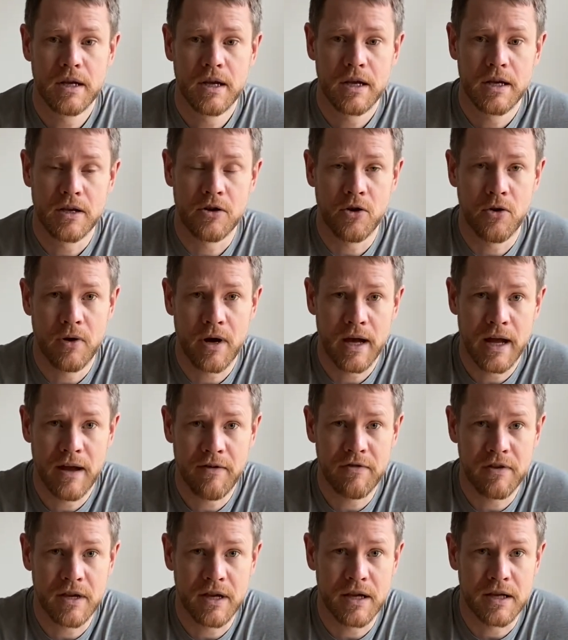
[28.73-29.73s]
I have
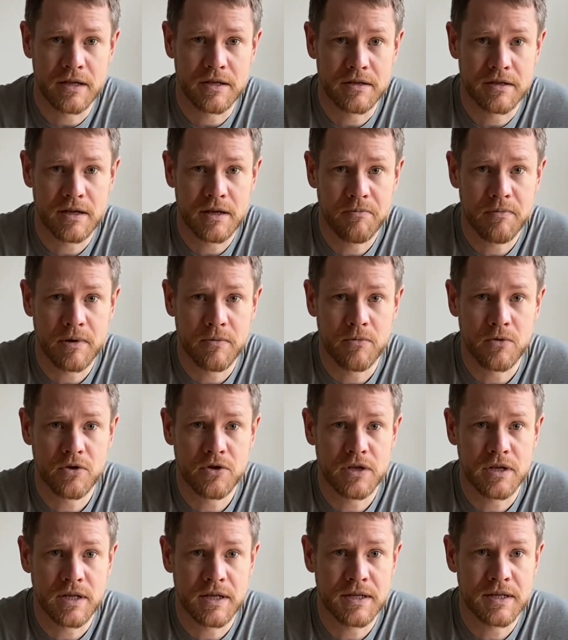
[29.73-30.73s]
the GP
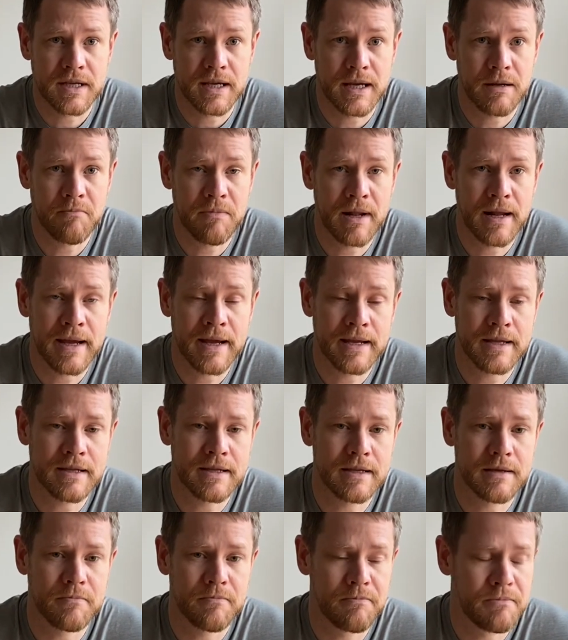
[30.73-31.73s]
Mucci skid
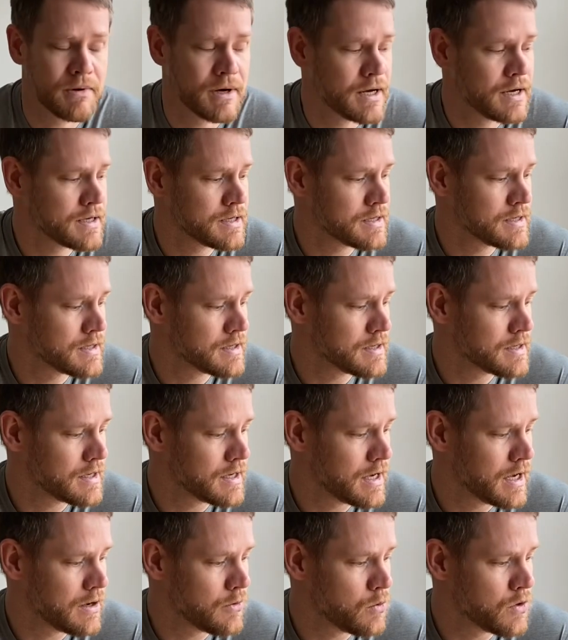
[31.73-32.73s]
plate, but
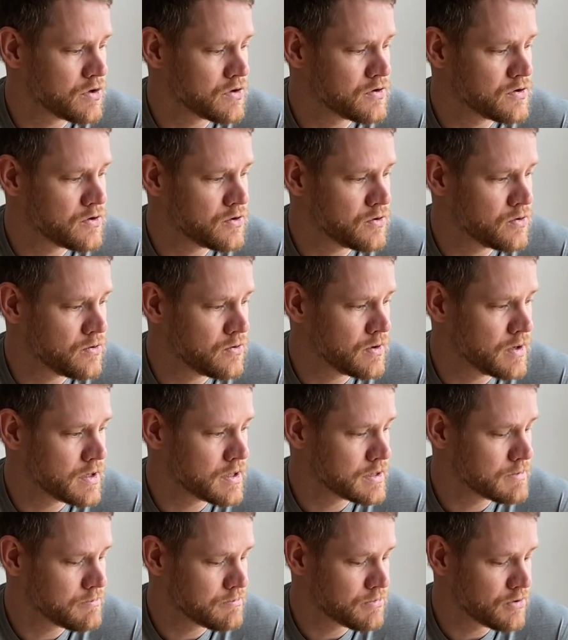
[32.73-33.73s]
I want to
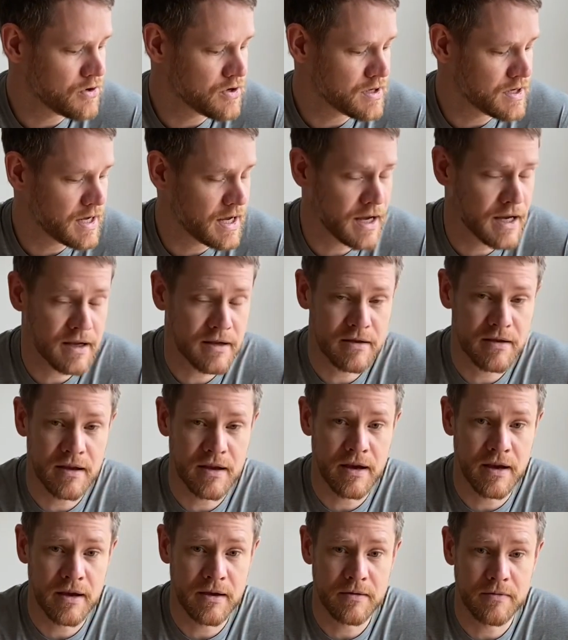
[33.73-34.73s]
protect
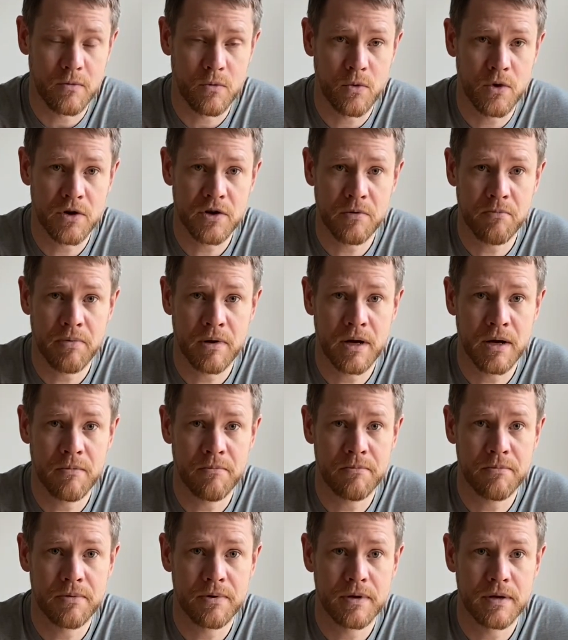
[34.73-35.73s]
the water
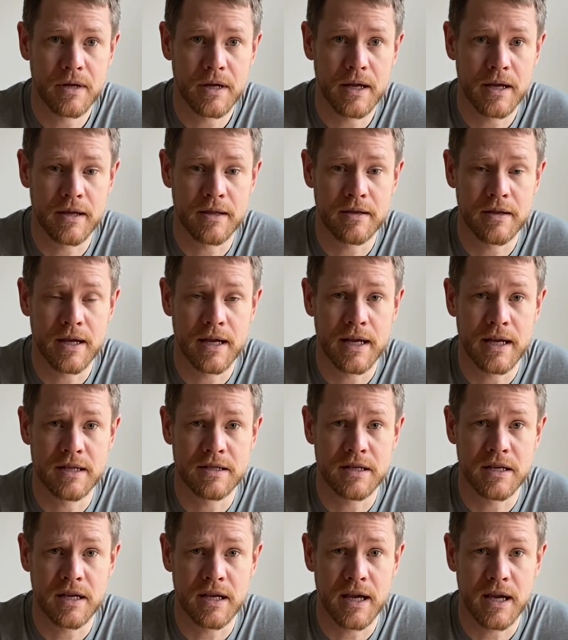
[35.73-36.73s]
pump and the
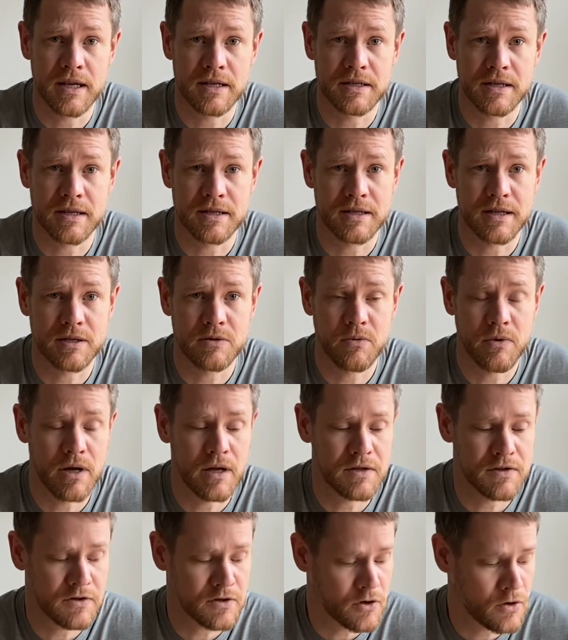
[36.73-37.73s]
engine casings as
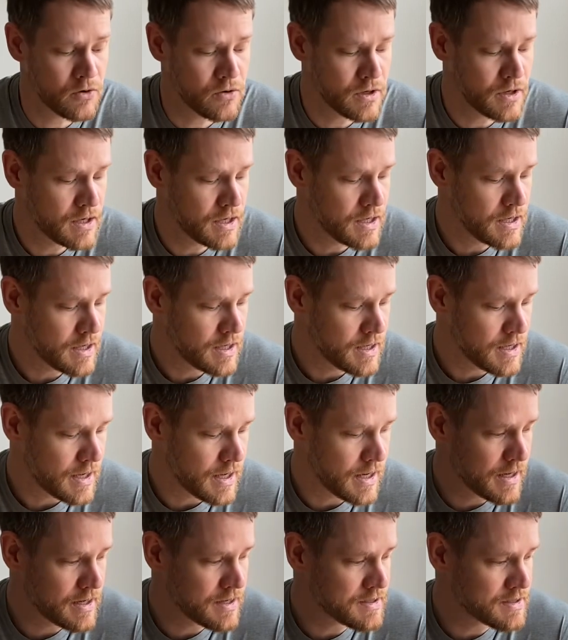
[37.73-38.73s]
well. So
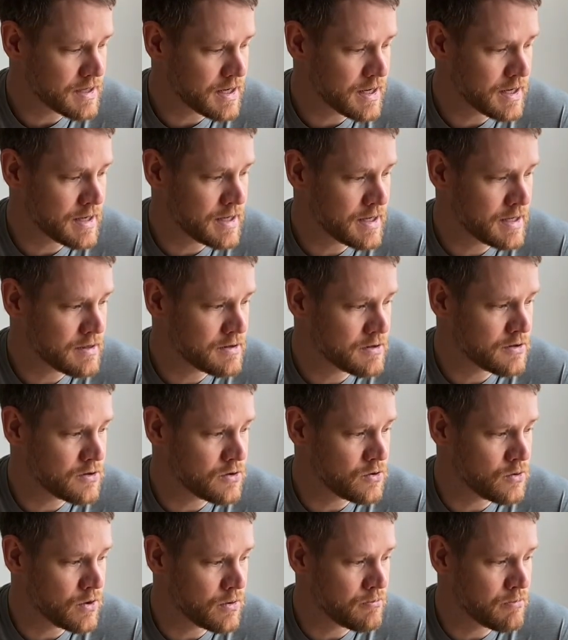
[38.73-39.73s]
I decided
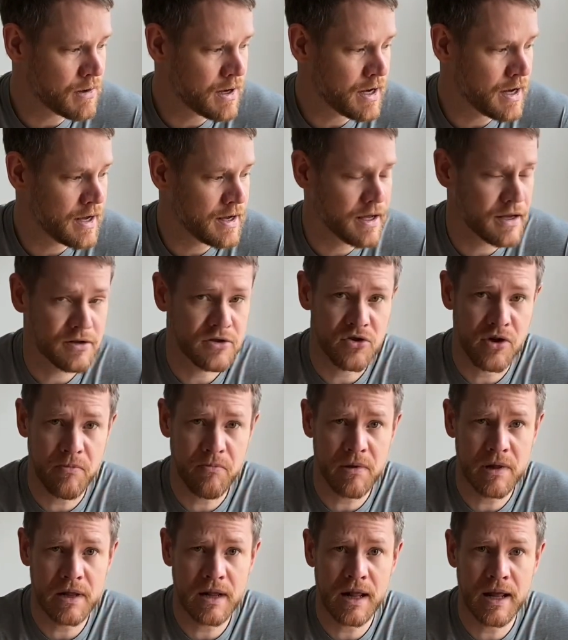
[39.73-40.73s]
to buy
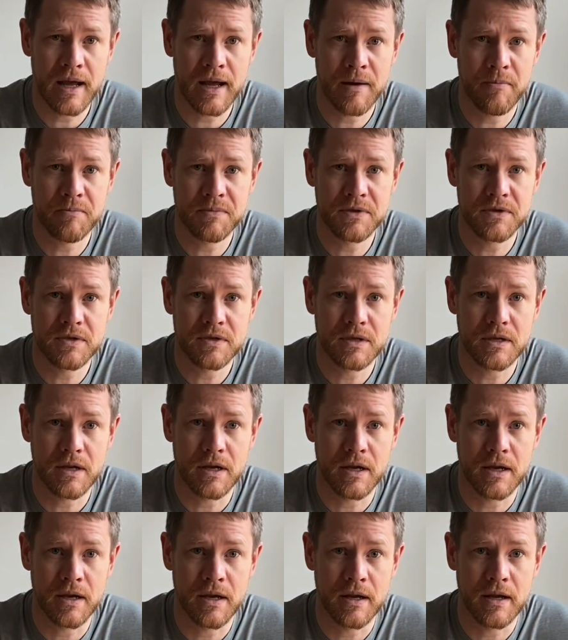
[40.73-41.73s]
triple clamps,
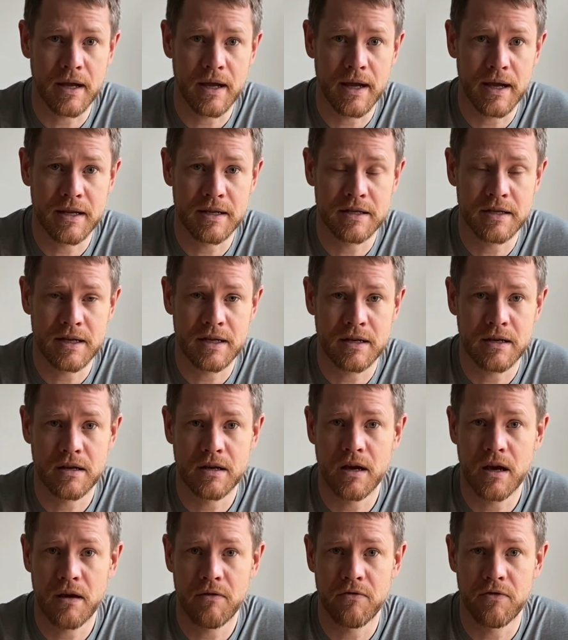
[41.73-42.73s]
engine
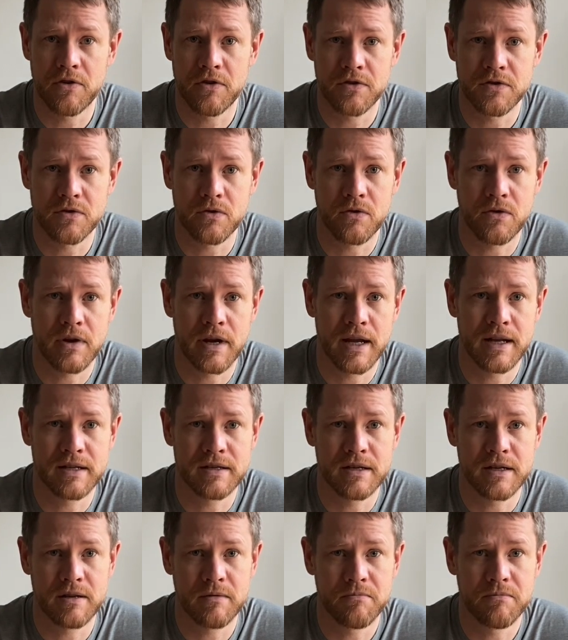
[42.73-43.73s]
covers or
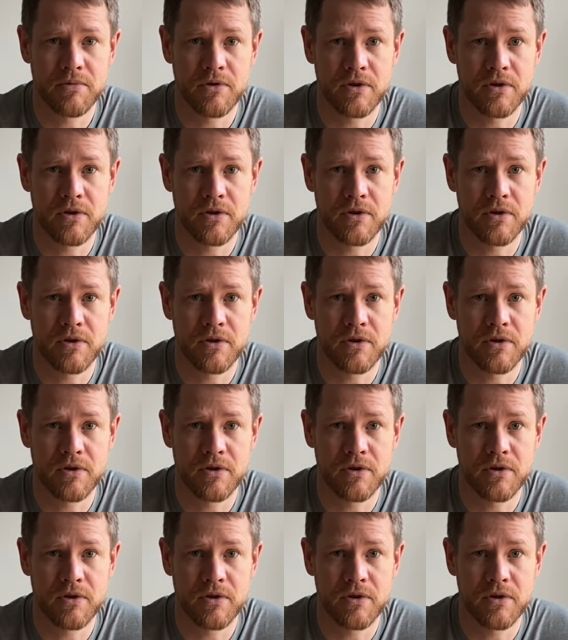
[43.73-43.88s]
engine